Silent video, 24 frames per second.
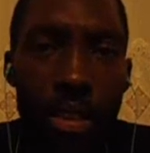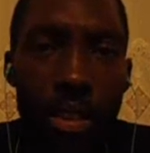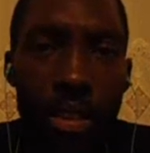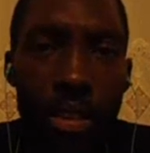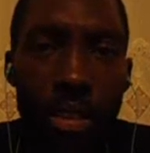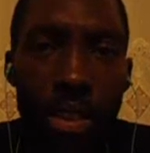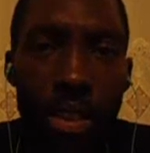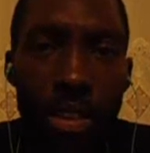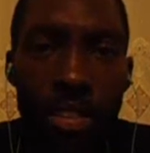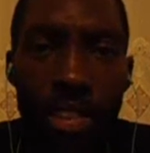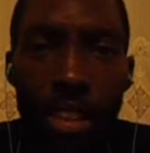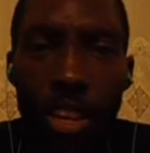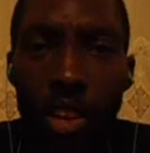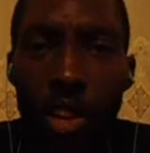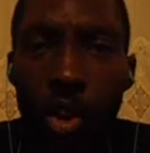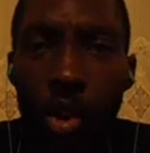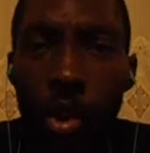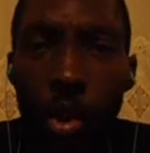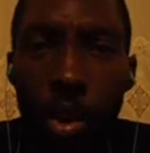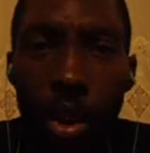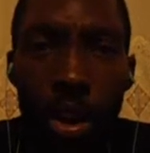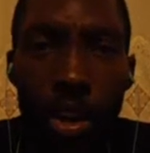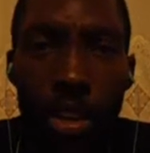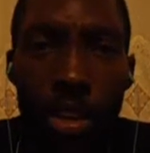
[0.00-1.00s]
let's say,
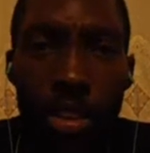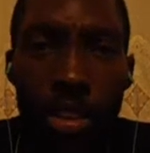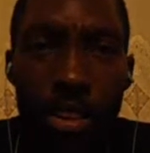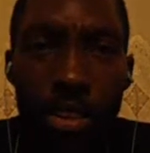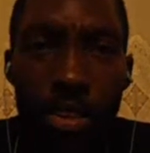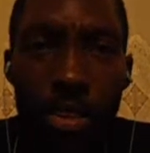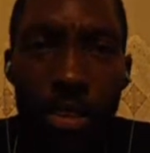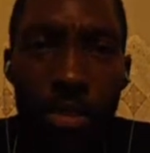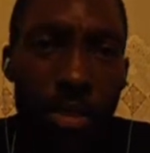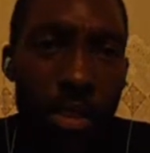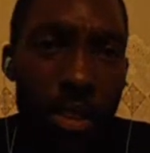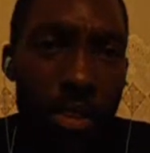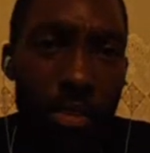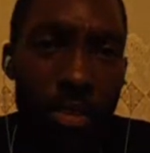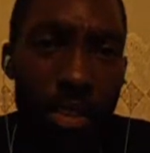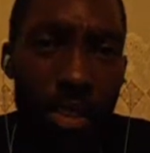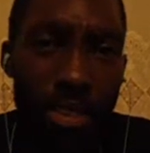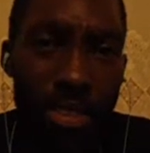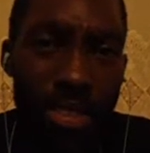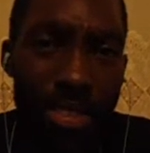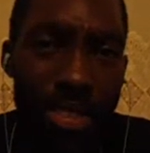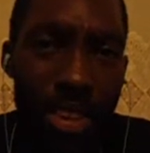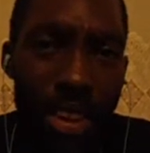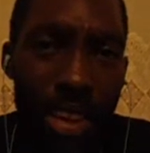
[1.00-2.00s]
calling the girl for the
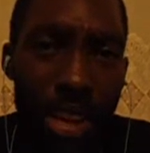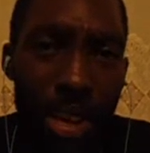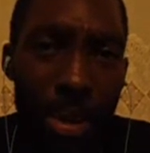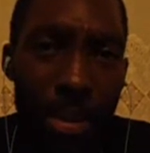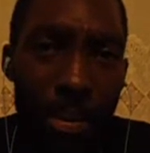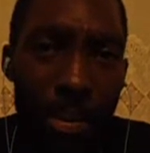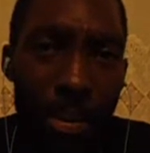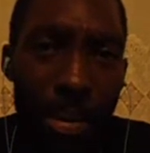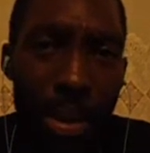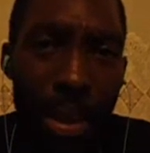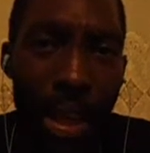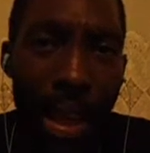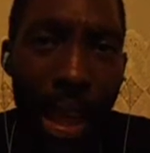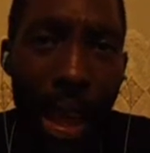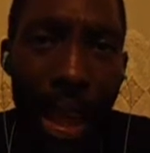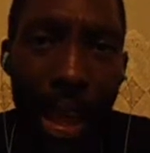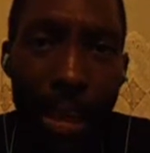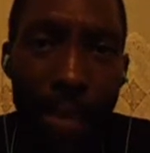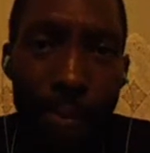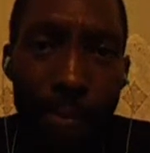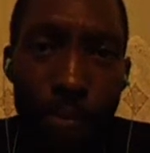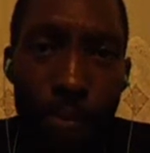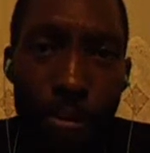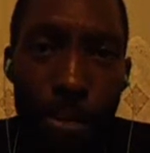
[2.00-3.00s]
first time
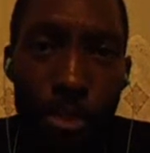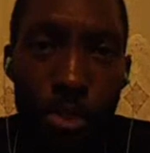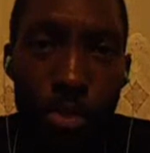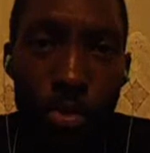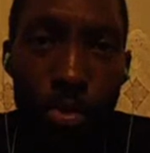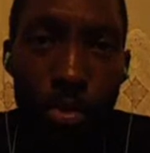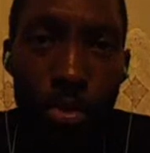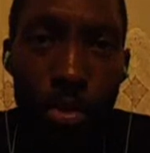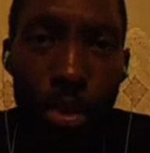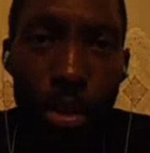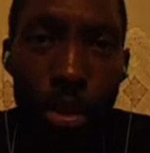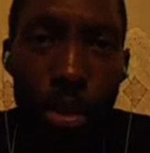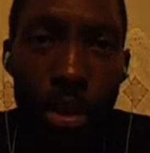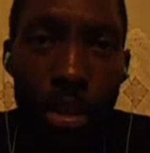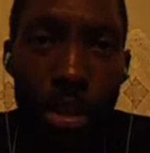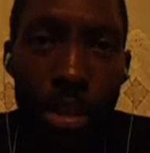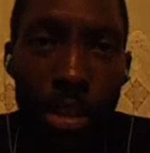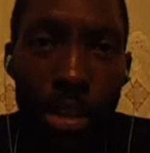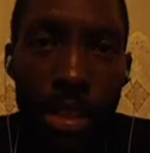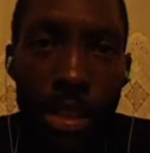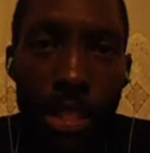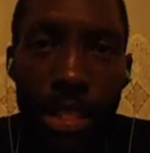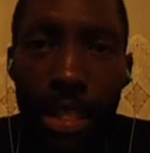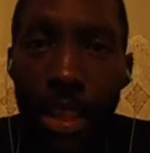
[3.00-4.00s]
at
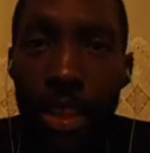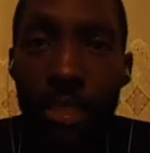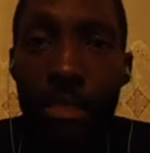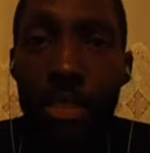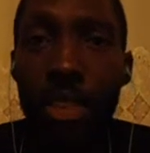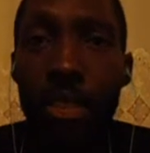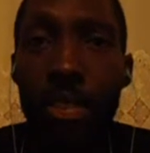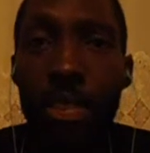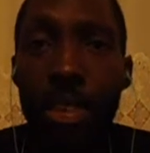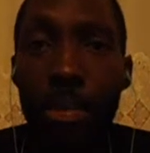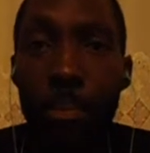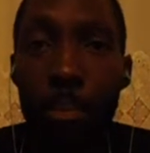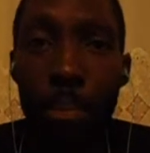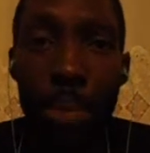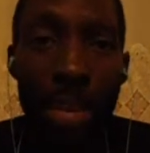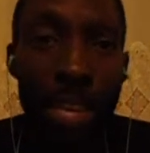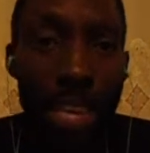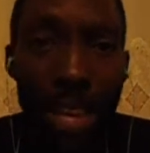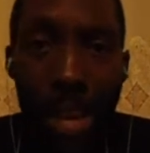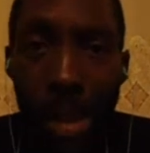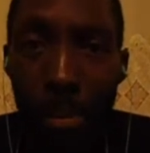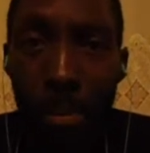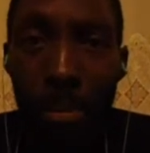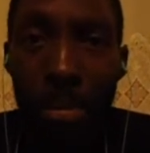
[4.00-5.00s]
11
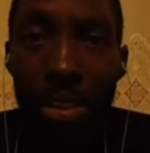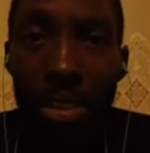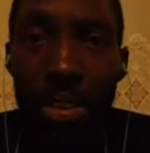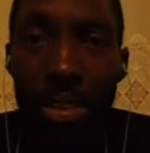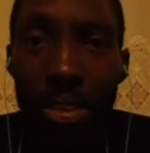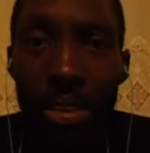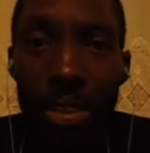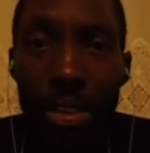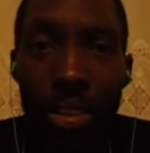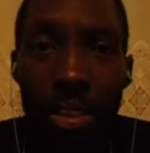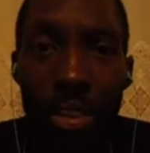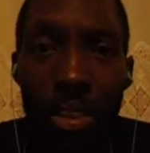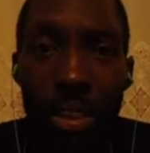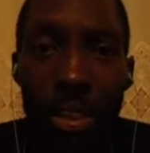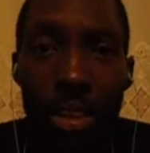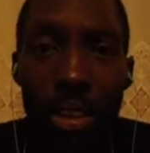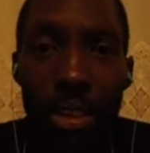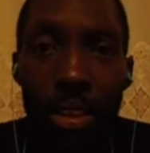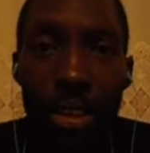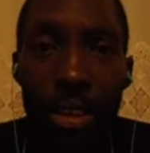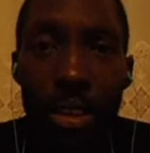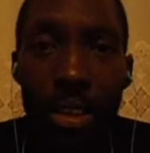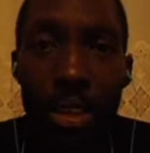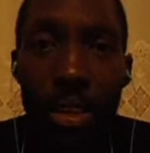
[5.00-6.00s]
p.m.
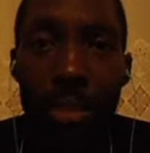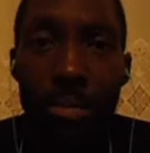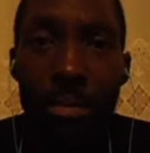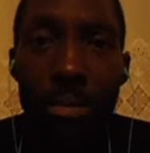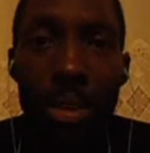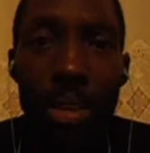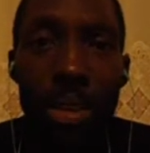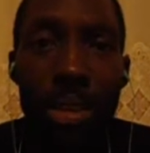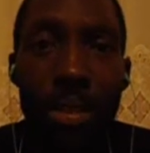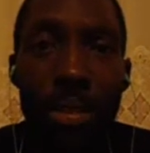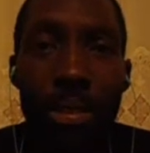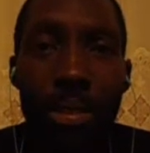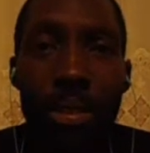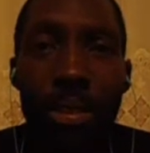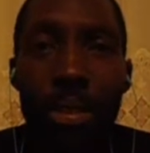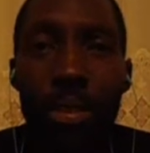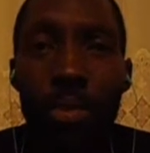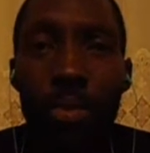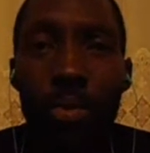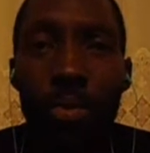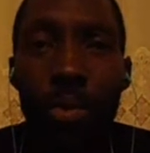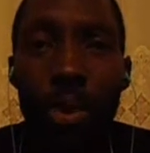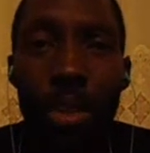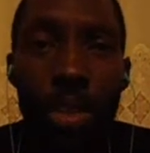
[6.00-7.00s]
I mean,
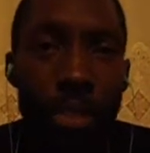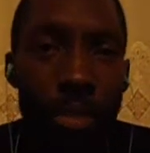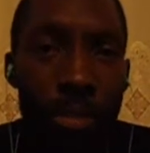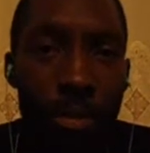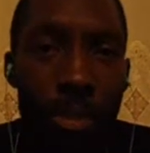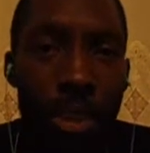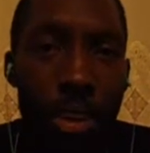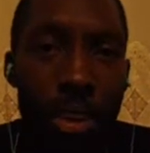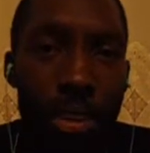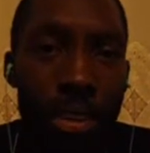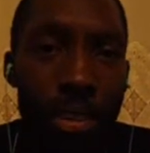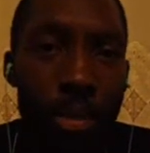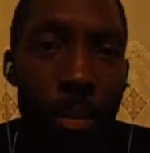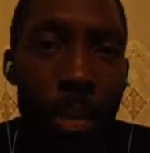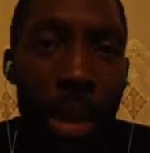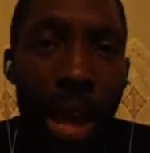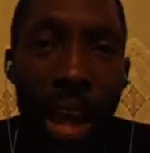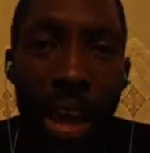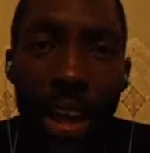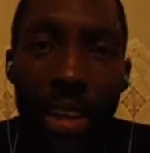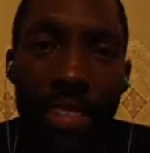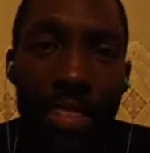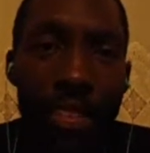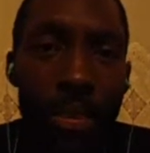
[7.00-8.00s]
what the fuck could
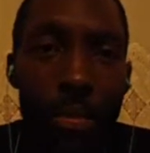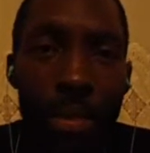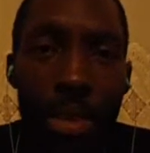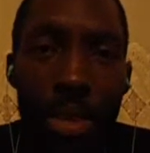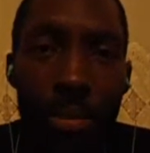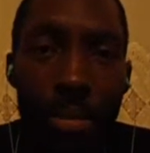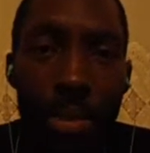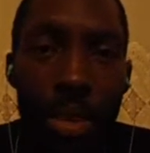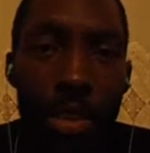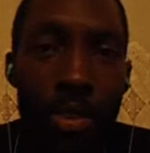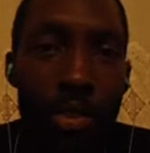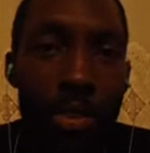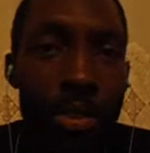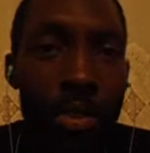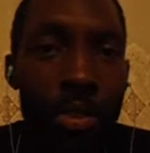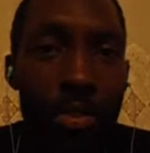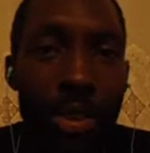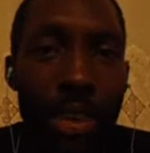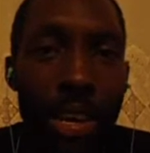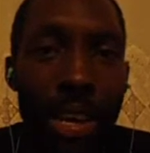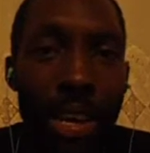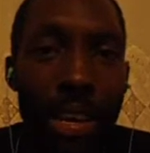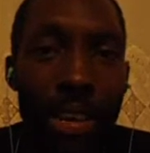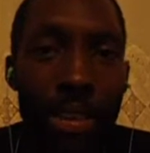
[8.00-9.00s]
possibly be going through
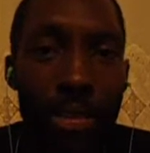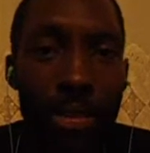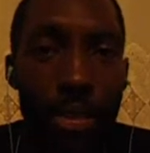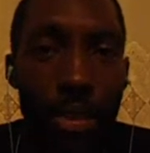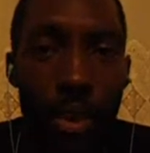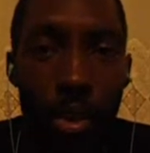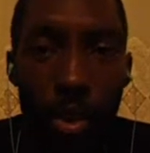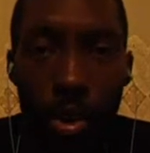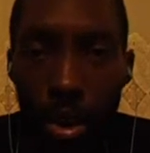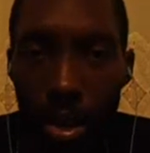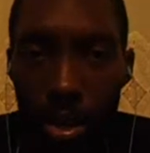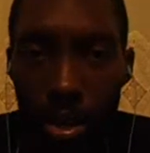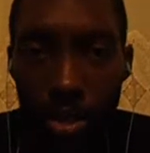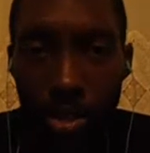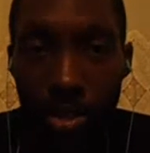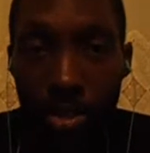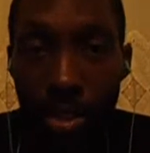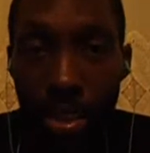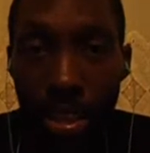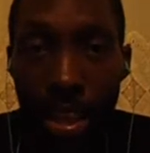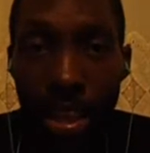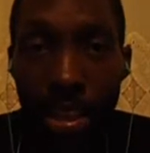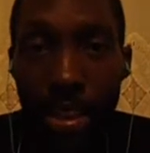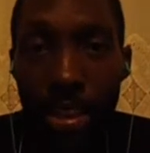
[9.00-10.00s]
your head to call a
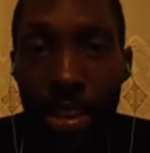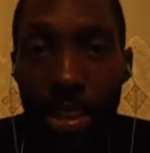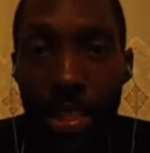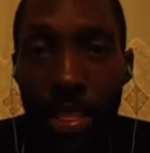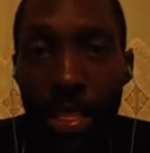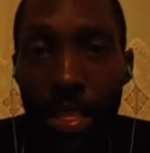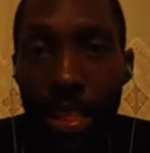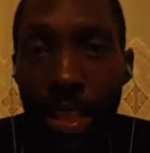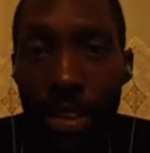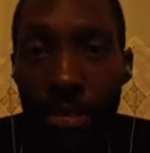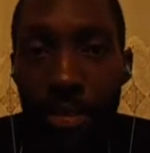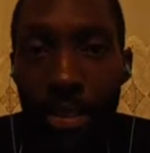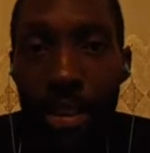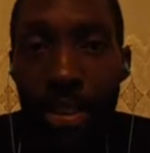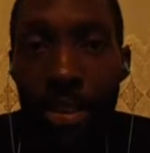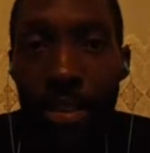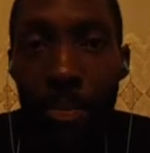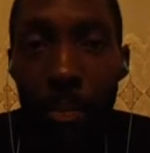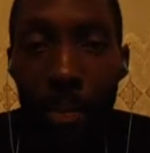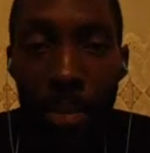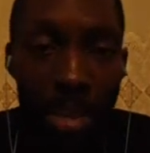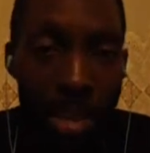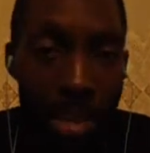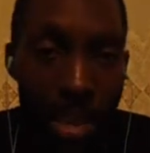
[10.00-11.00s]
girl at 11
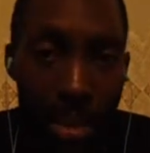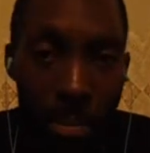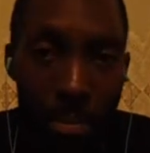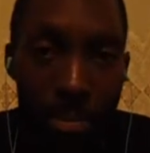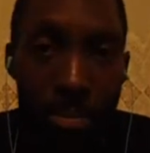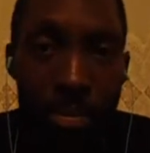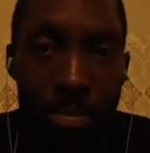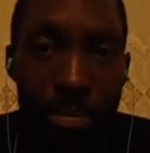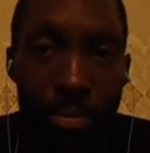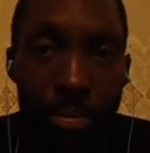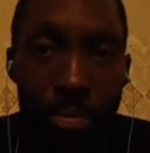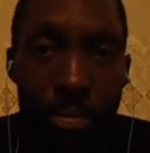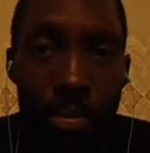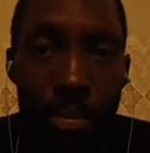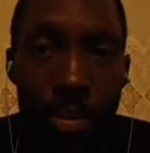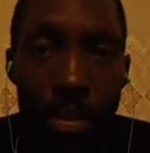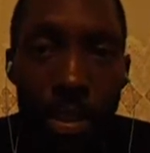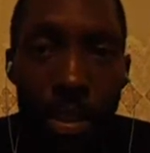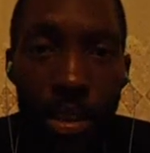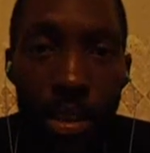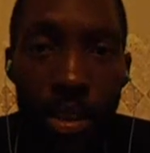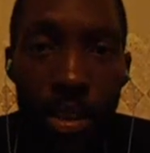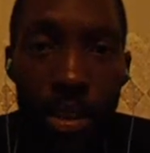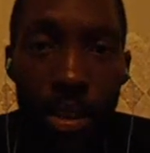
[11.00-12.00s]
p.m.?
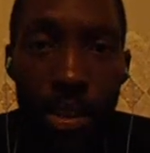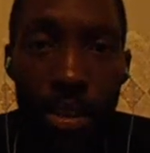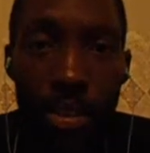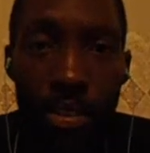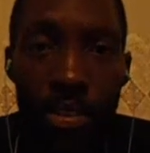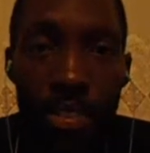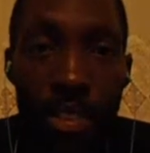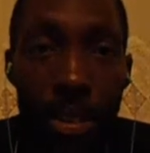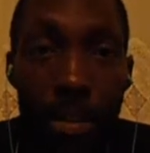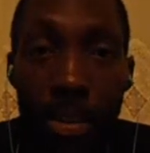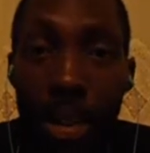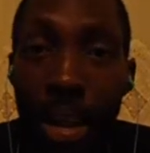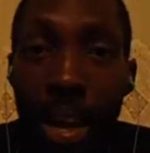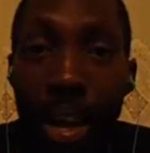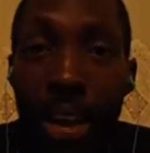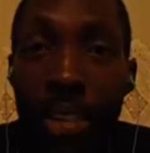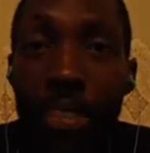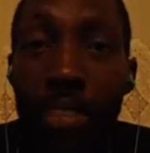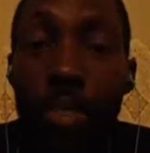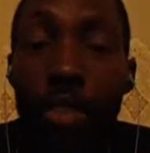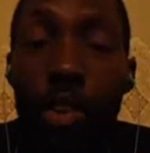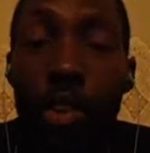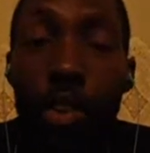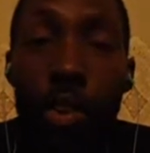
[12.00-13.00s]
Some guys
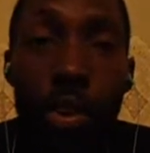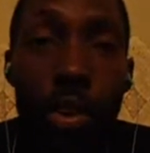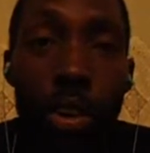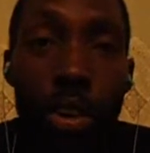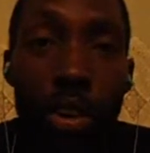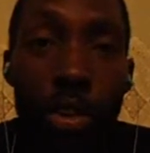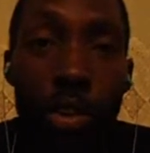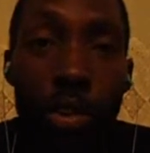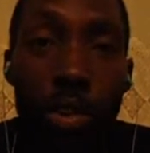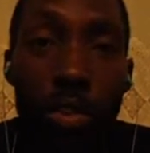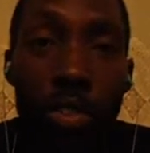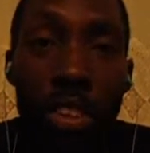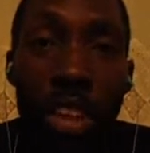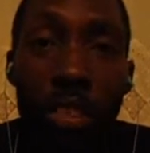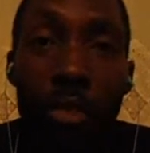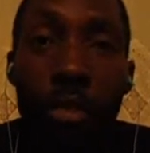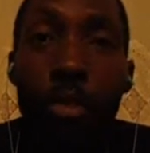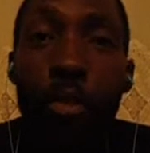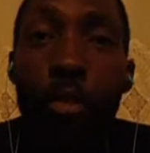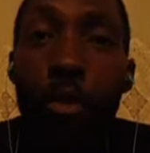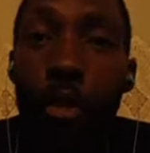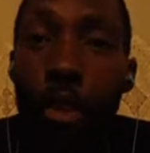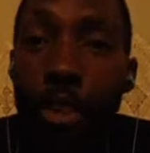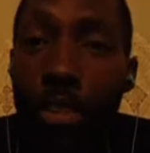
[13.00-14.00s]
even call girls at
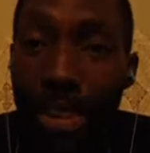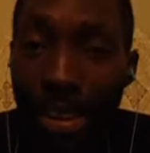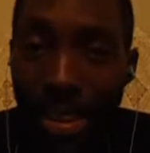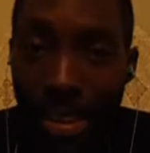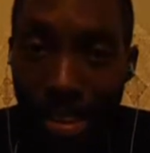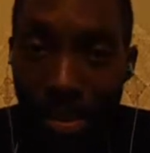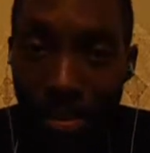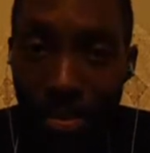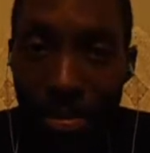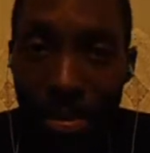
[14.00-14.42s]
4 a.m.